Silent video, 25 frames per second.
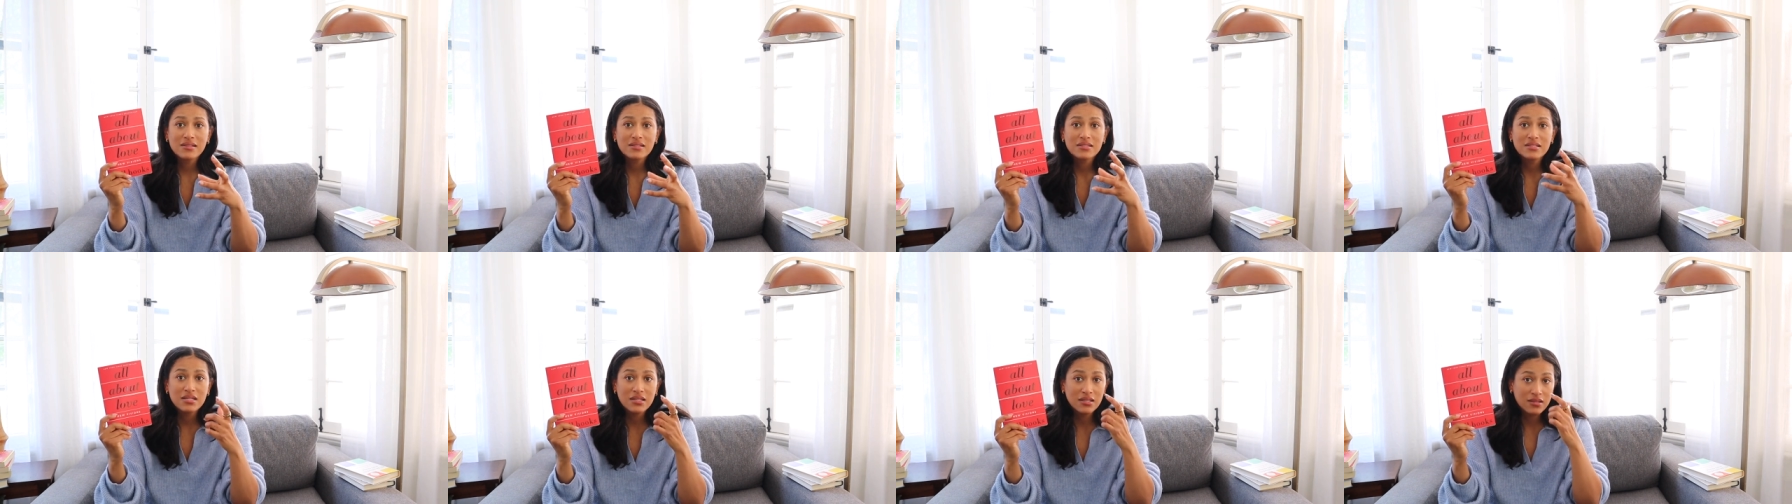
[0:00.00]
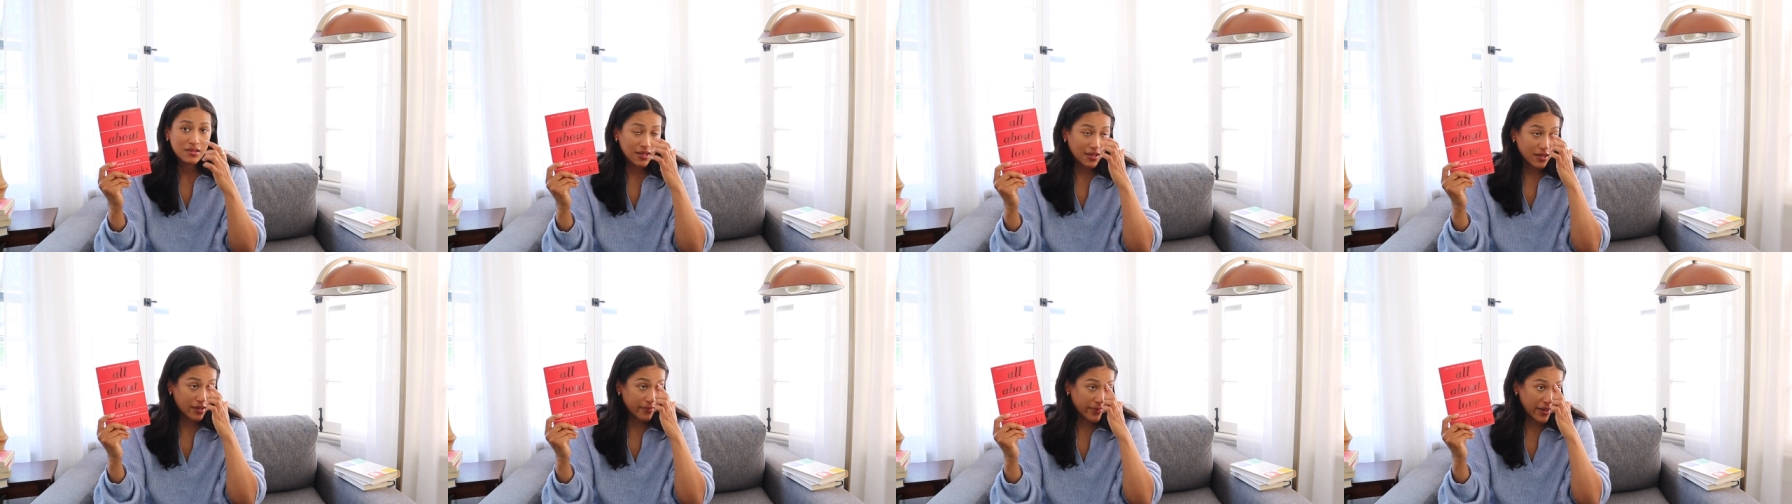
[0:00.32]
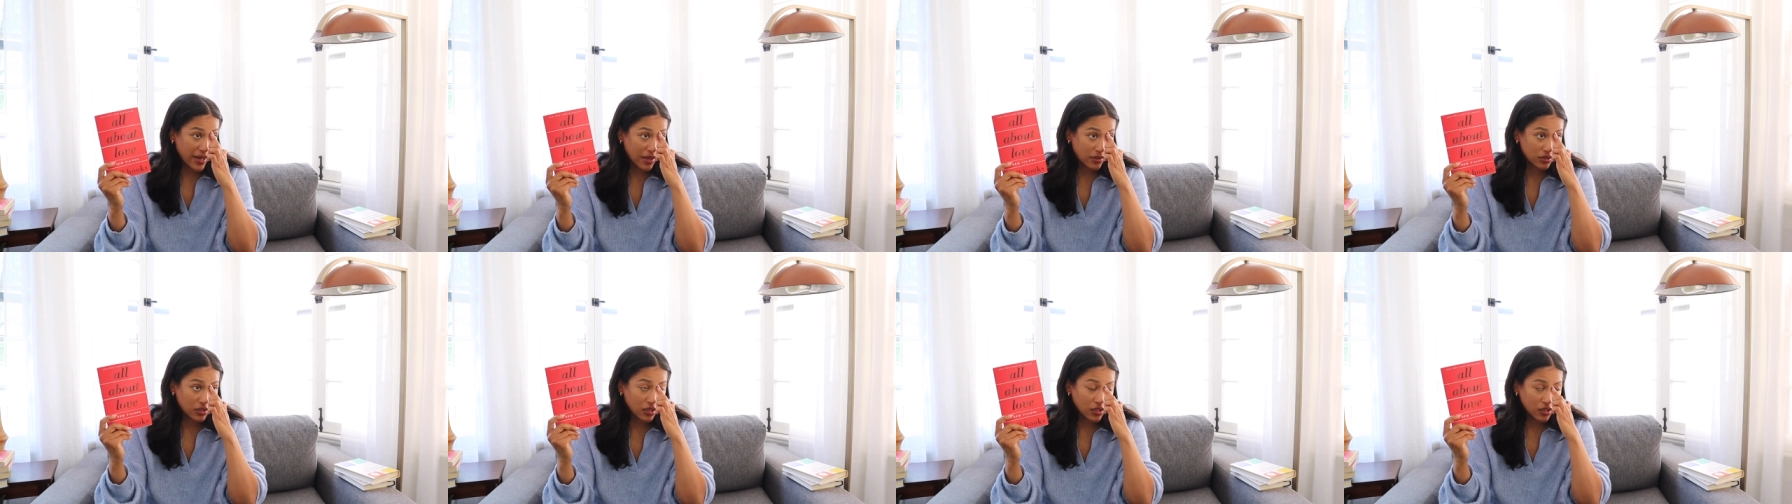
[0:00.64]
to think
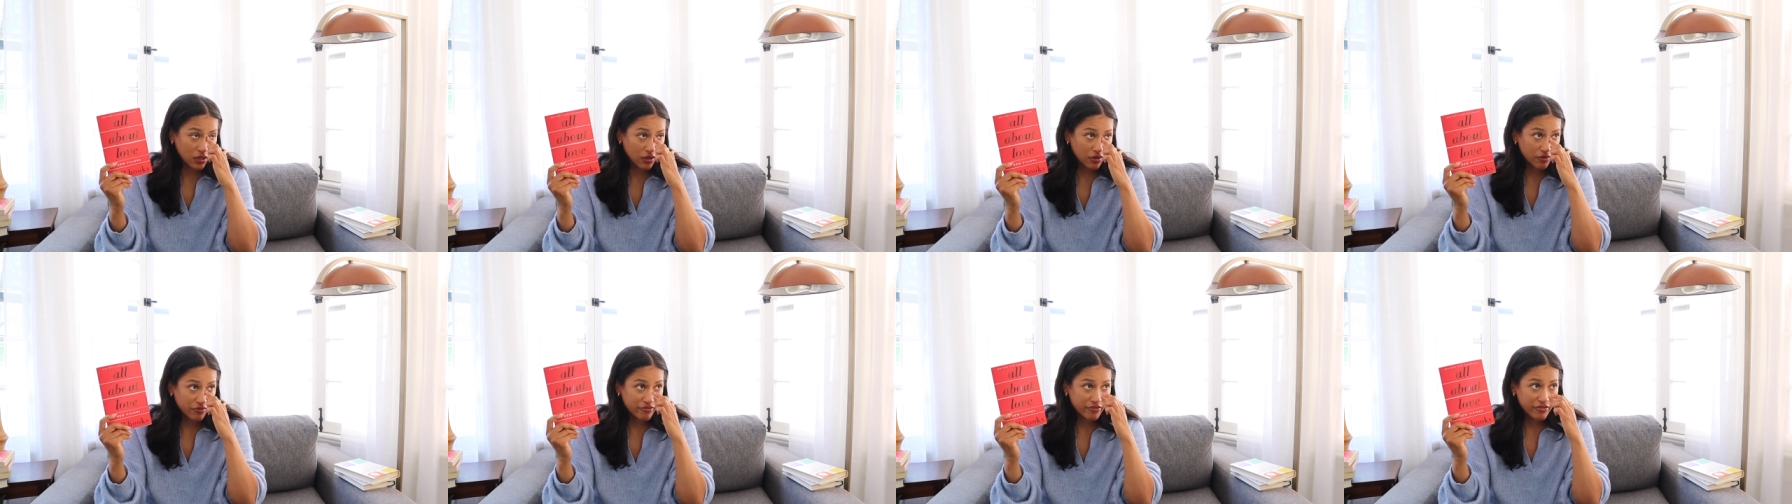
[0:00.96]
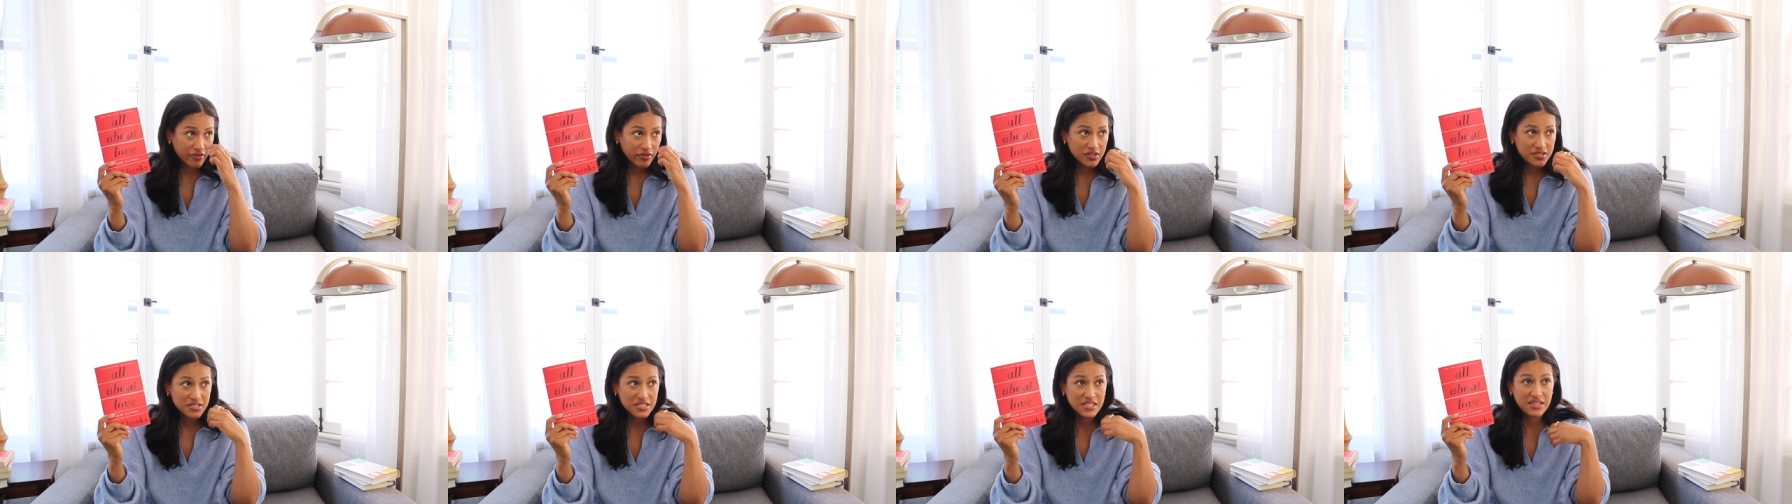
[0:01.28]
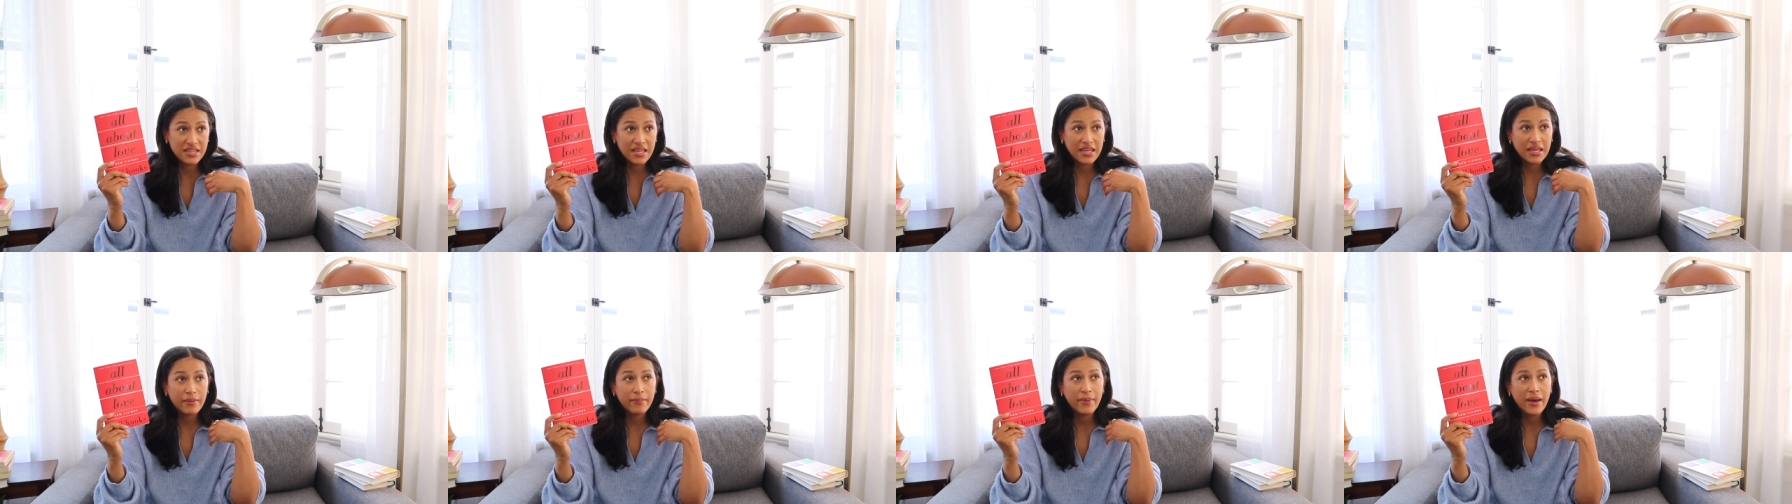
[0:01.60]
about love, to
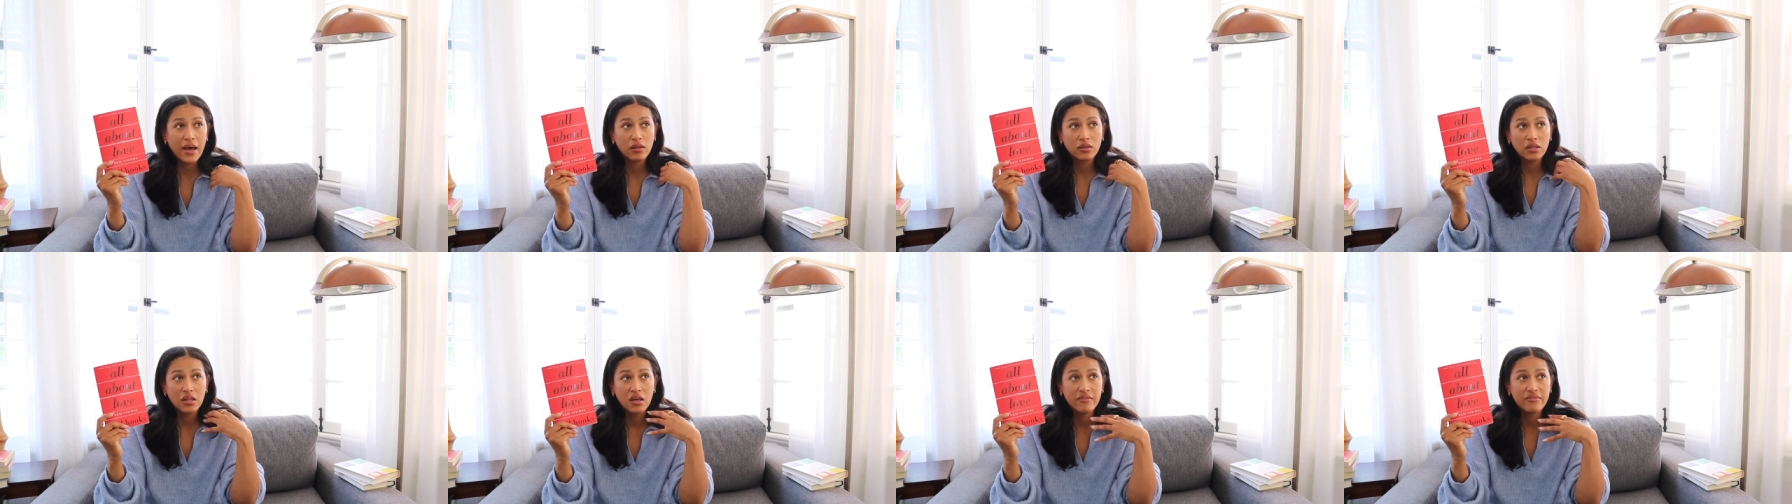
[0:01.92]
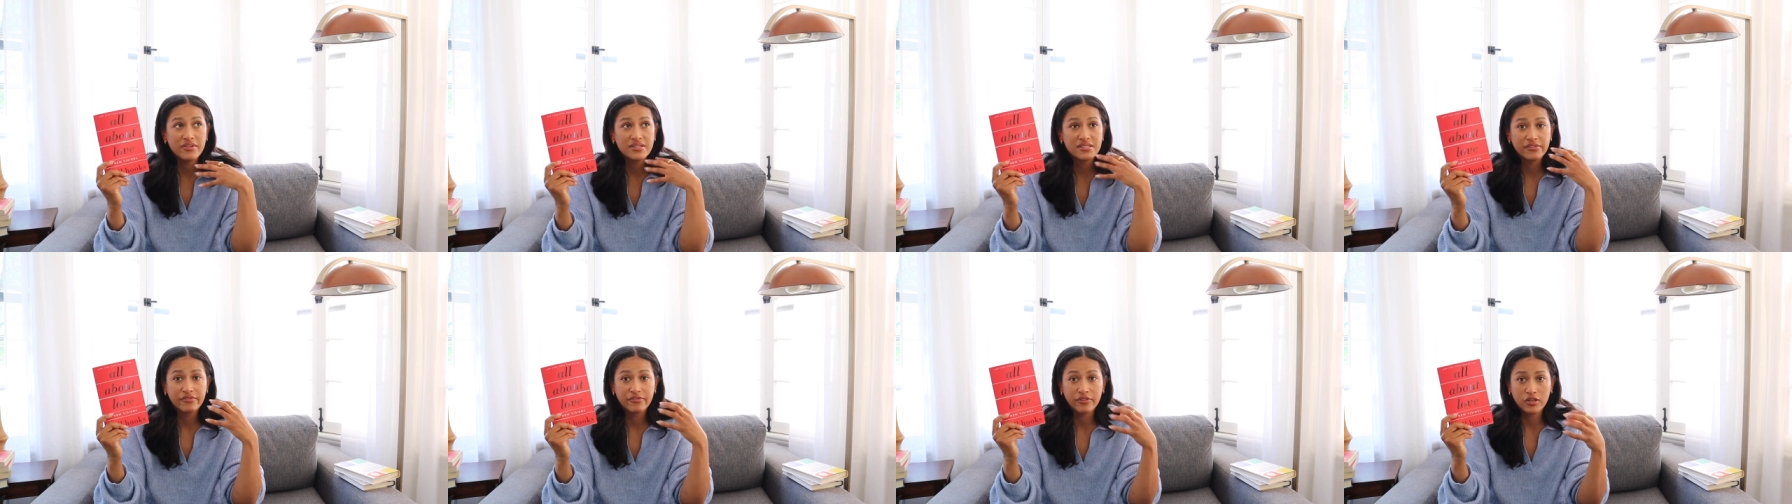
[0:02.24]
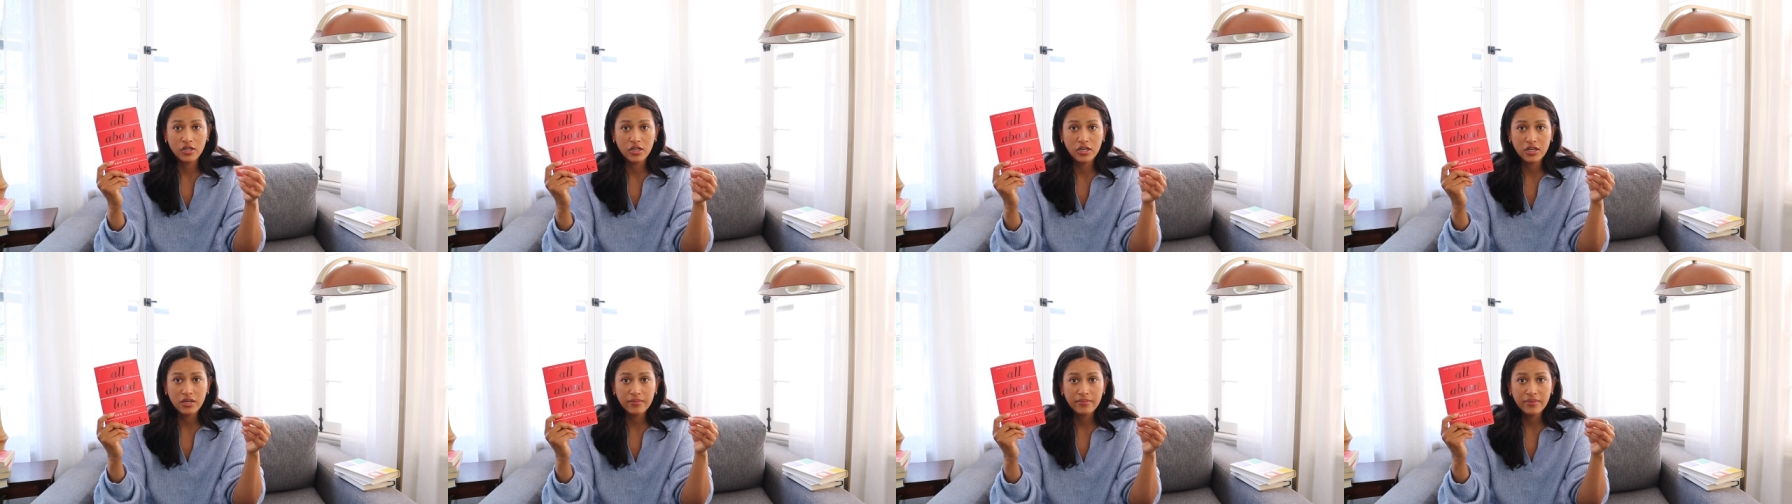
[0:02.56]
think about love as a
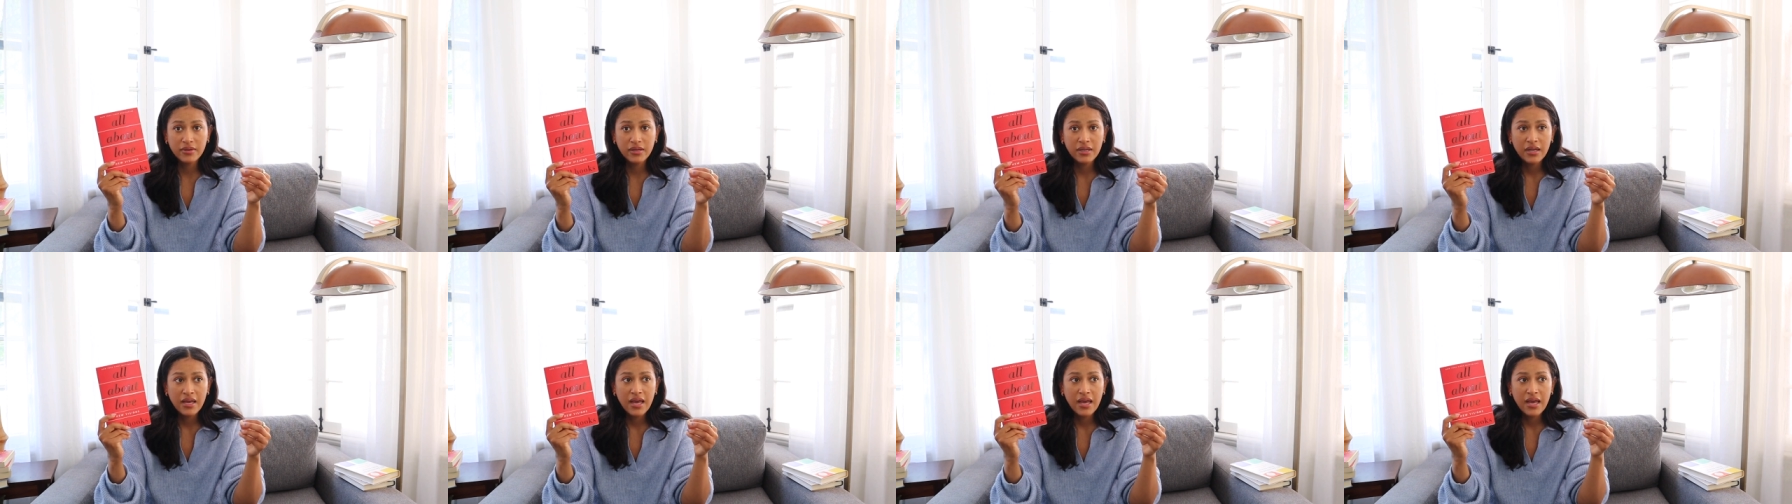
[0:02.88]
verb.